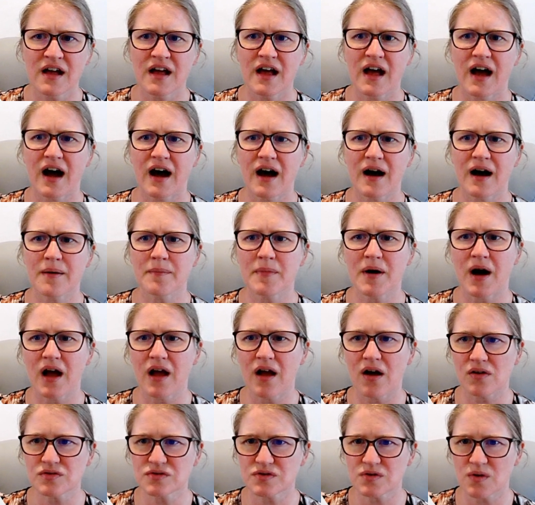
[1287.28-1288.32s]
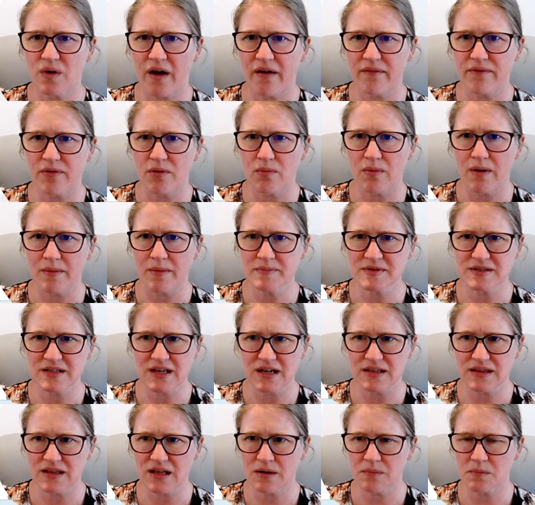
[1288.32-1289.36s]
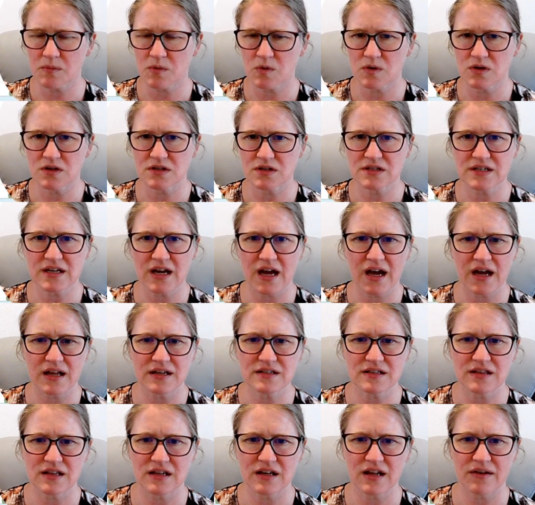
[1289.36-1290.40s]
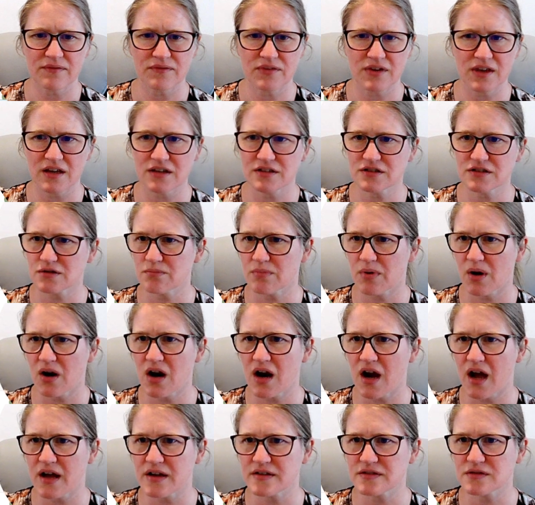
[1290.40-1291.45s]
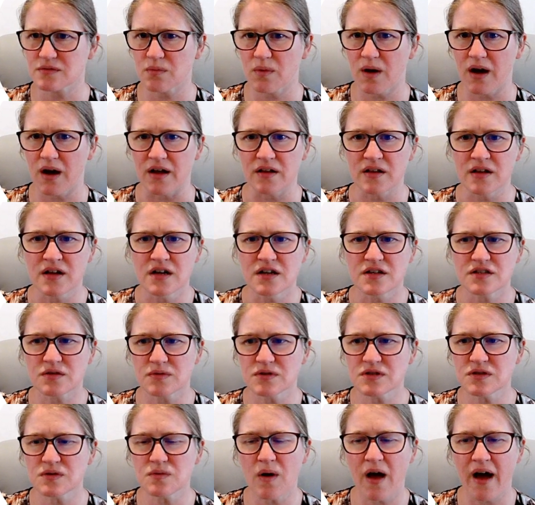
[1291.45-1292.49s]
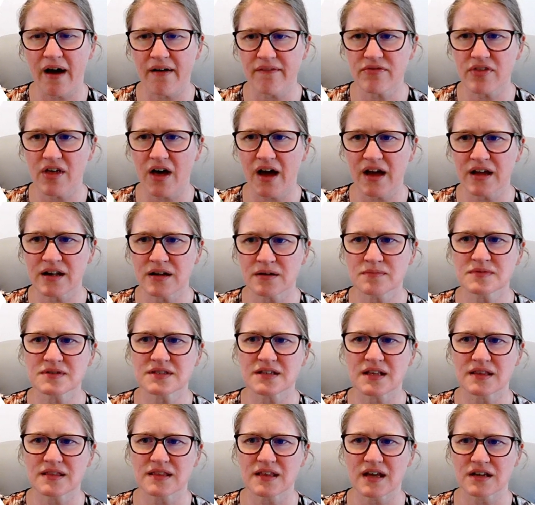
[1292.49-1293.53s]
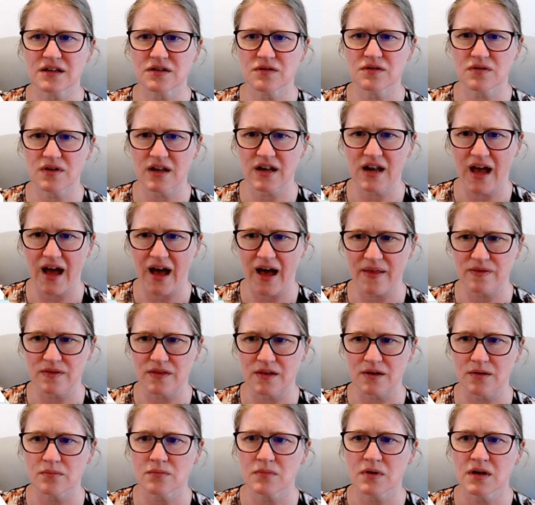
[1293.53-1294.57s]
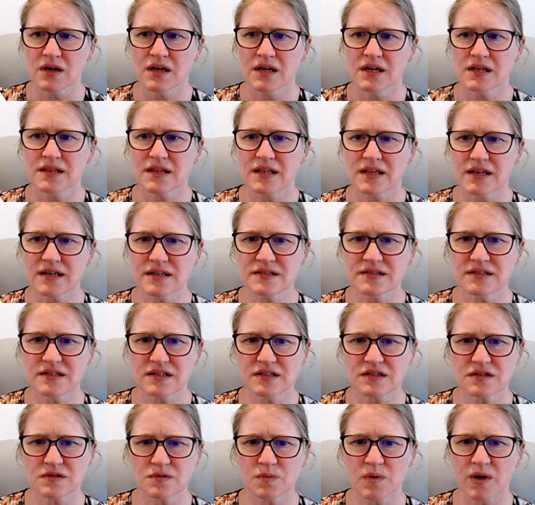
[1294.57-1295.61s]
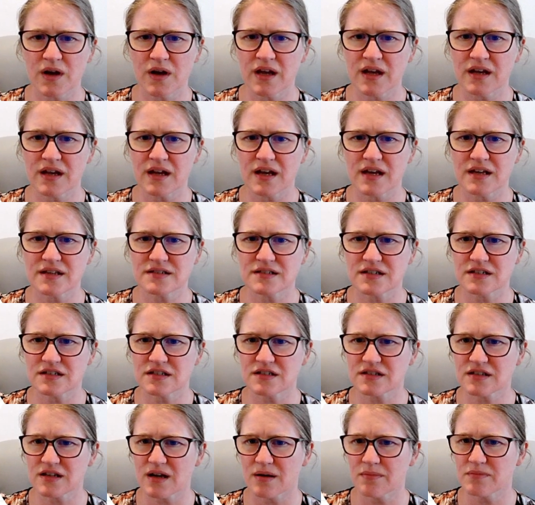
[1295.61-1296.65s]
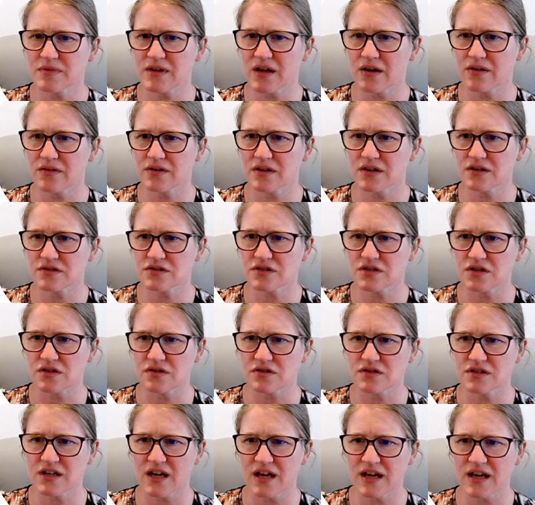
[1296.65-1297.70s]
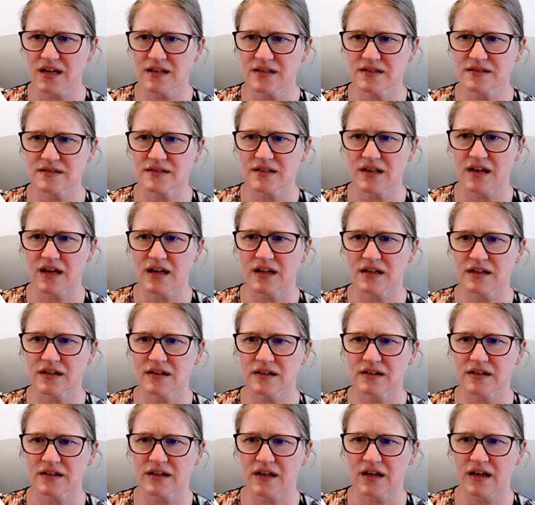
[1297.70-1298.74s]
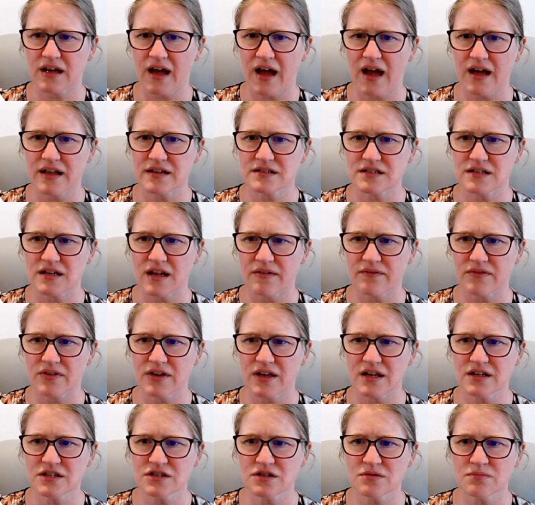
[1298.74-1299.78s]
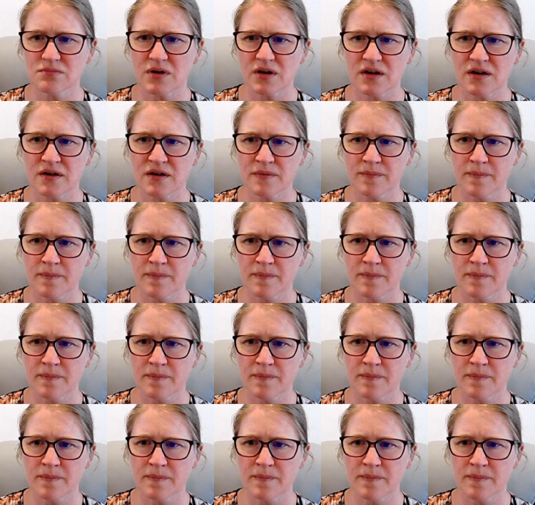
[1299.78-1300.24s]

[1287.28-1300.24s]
I also have a website that I'm going to add to the navigation bar as well. So once you have the items, then you can add them. The easiest way is to just come down here to your tags and click add to navigation bar.